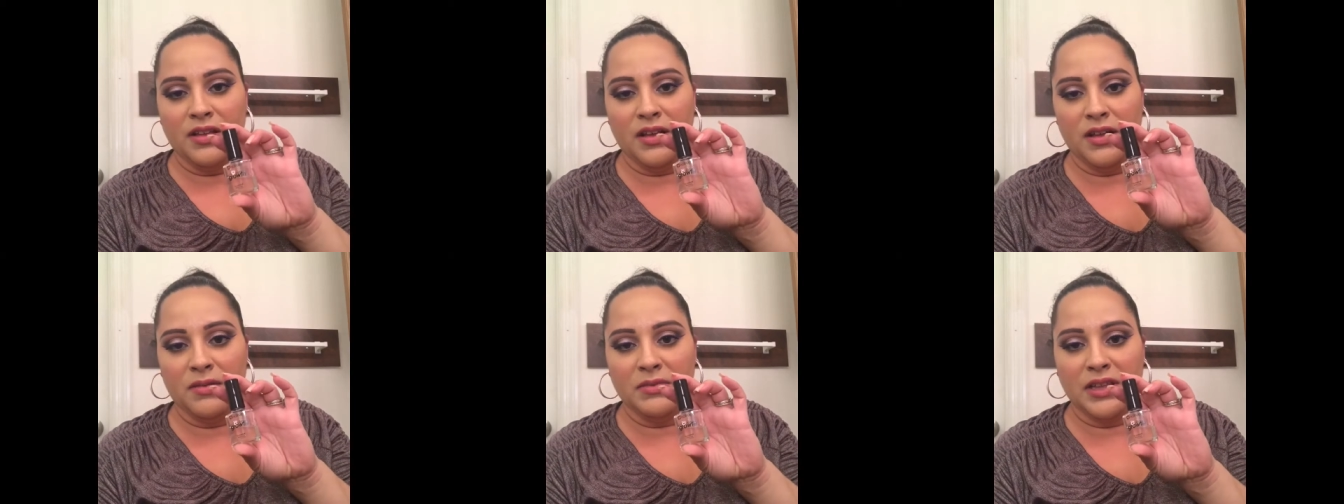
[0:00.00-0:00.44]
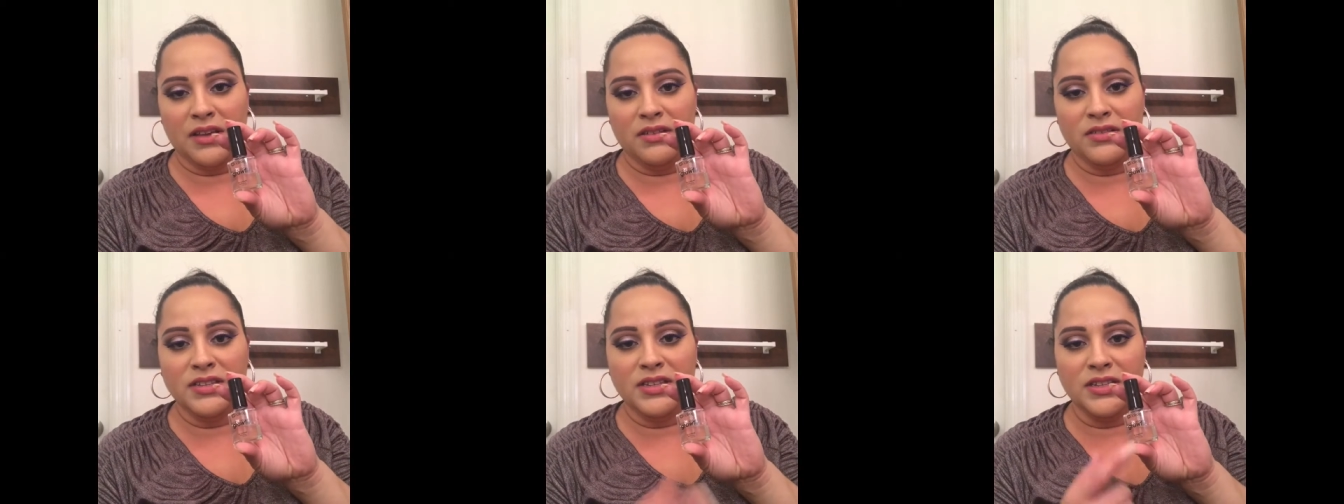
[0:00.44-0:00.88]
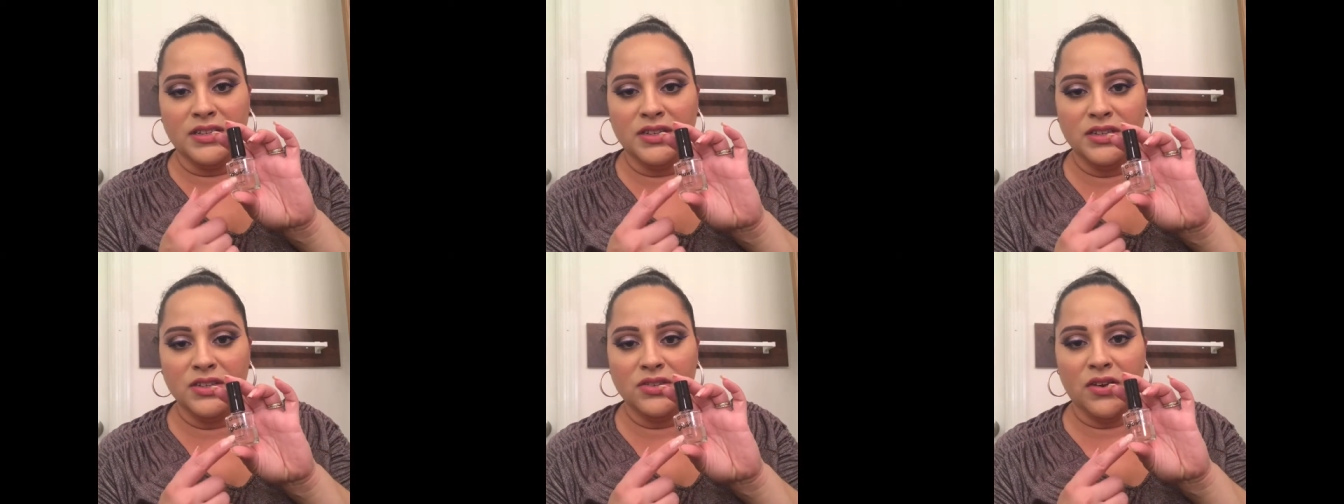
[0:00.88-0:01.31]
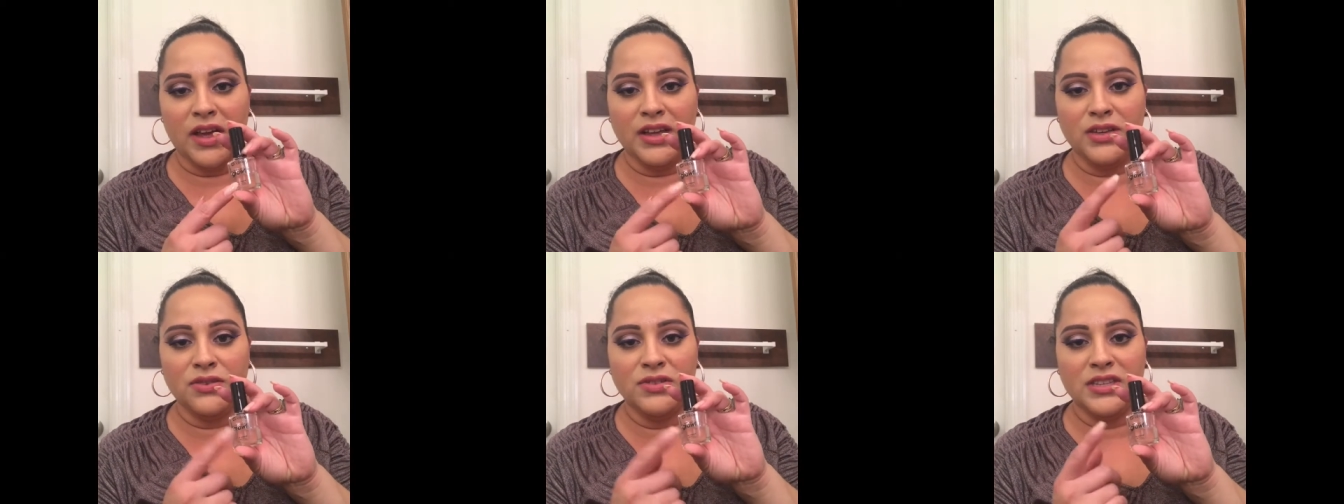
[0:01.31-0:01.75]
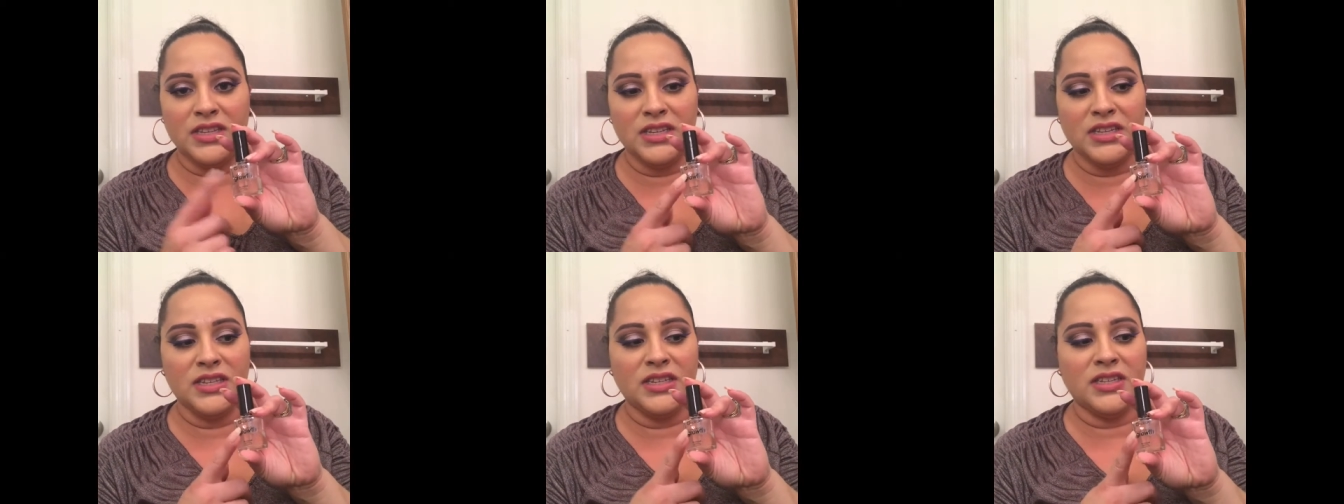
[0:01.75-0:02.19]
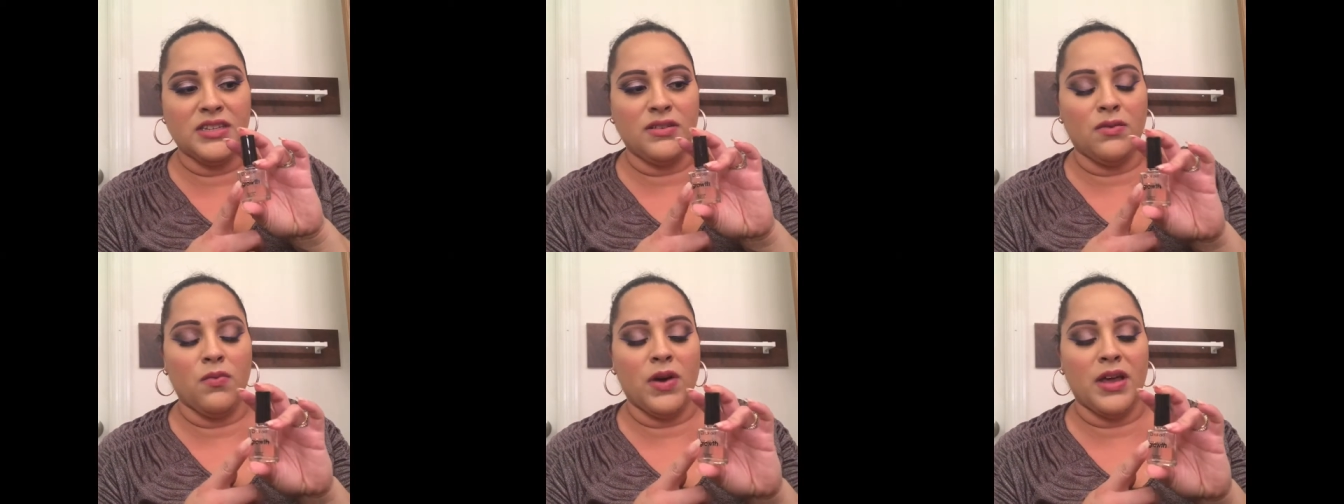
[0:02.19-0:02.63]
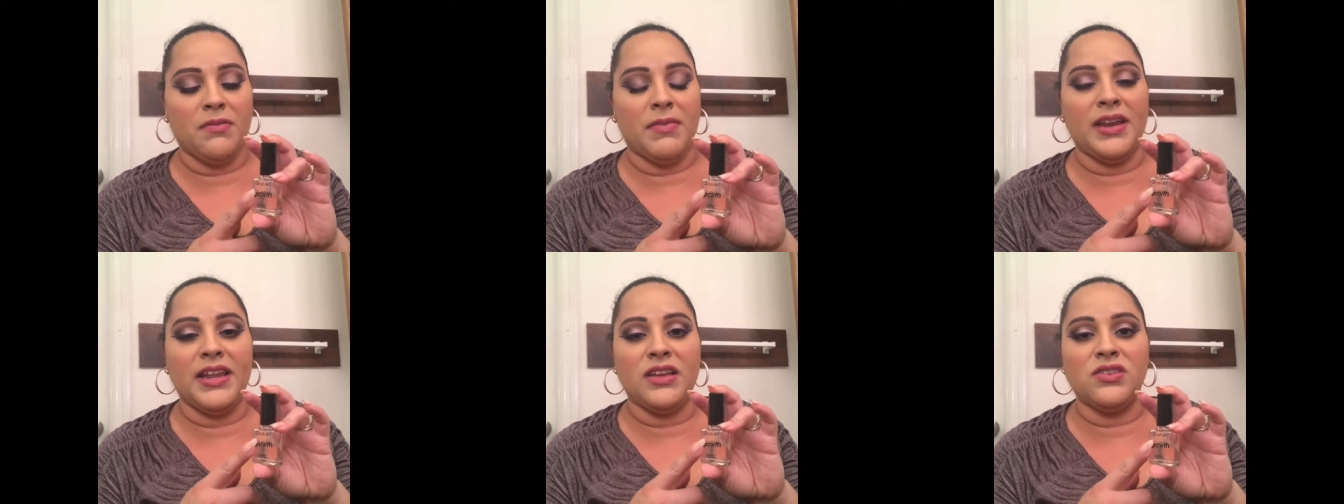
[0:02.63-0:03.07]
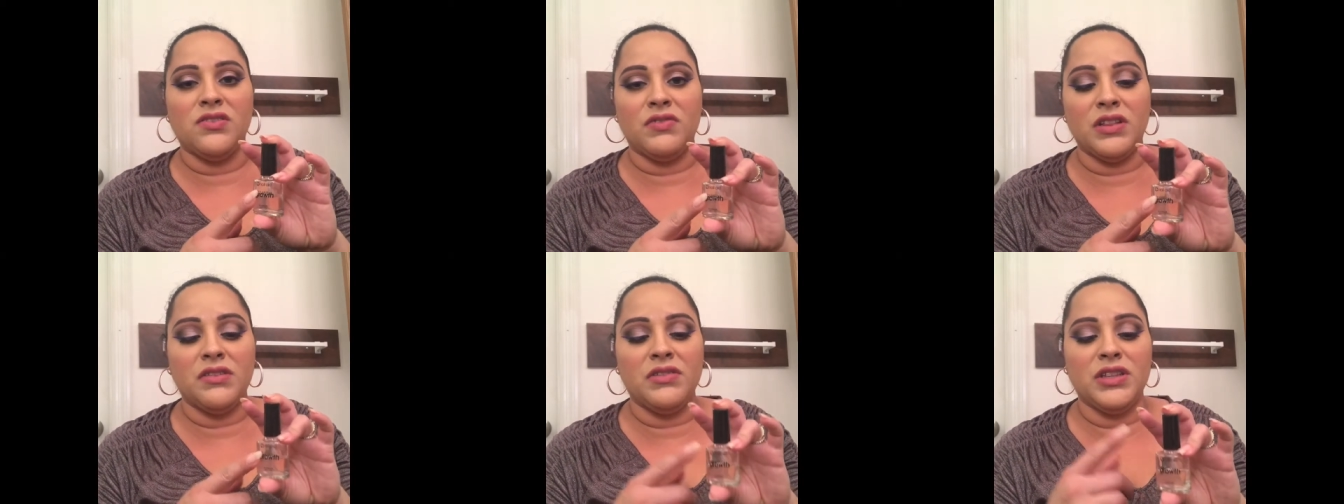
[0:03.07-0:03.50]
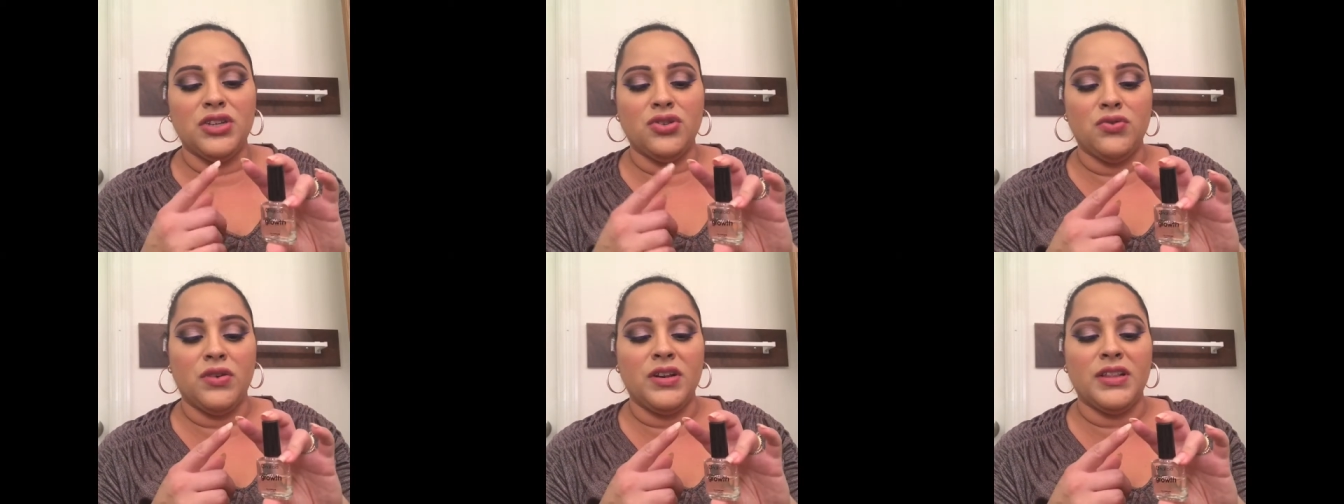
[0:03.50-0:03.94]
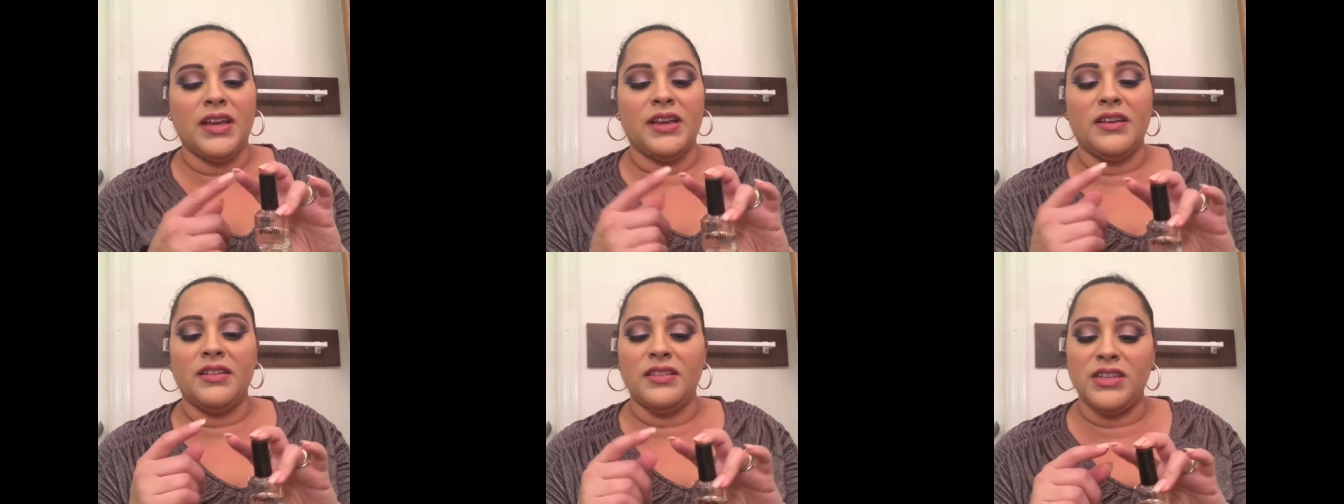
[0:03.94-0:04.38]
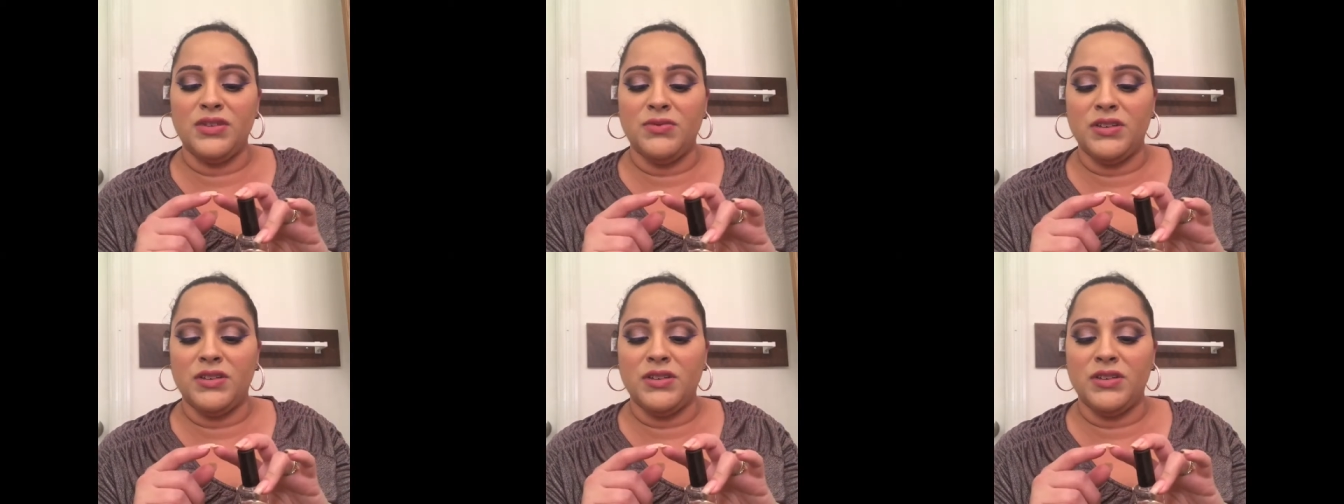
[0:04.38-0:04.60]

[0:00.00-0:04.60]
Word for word: um, nails. So I use this when my nails are really, really short. Like this